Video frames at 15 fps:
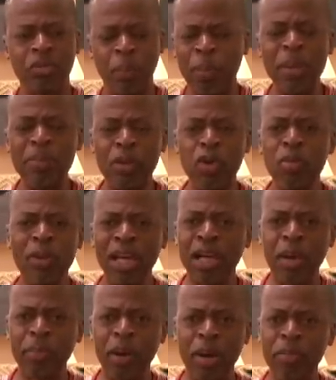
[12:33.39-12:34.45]
people who make
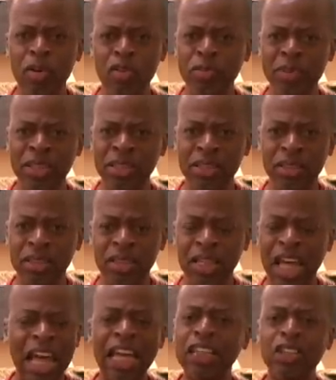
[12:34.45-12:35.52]
up our movement
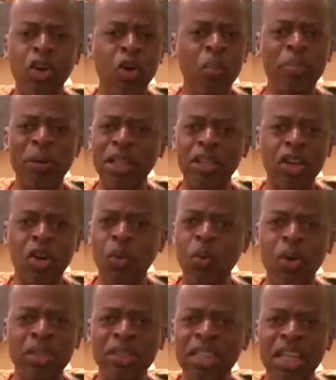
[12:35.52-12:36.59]
ain't no better
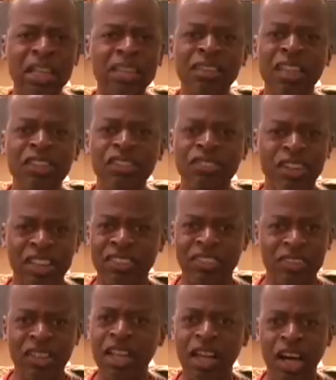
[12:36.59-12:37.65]
coordinated than the
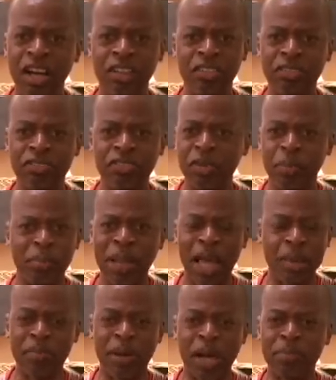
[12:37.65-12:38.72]
rest of the
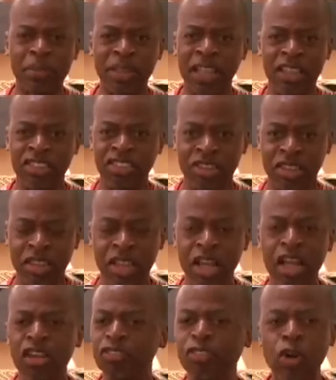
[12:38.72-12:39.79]
black population.
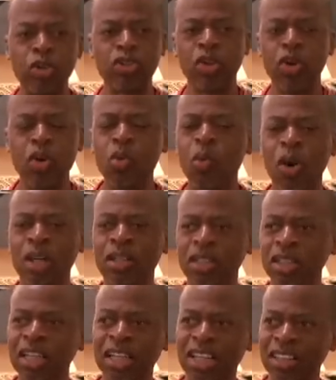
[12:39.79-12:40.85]
Folks who want
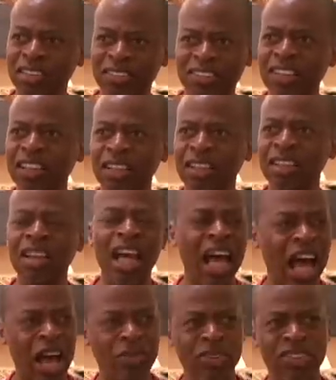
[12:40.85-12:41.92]
to consider
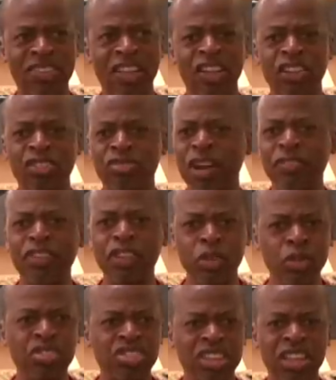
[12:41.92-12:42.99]
ourselves
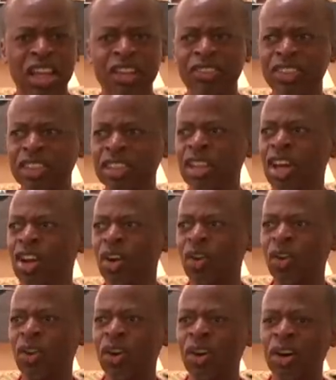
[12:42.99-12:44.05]
revolutionary
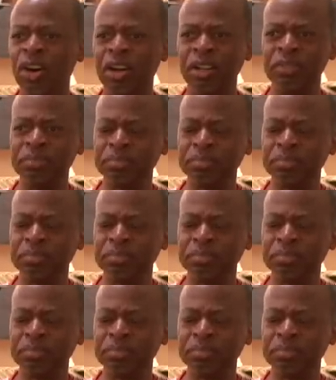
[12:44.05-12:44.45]
or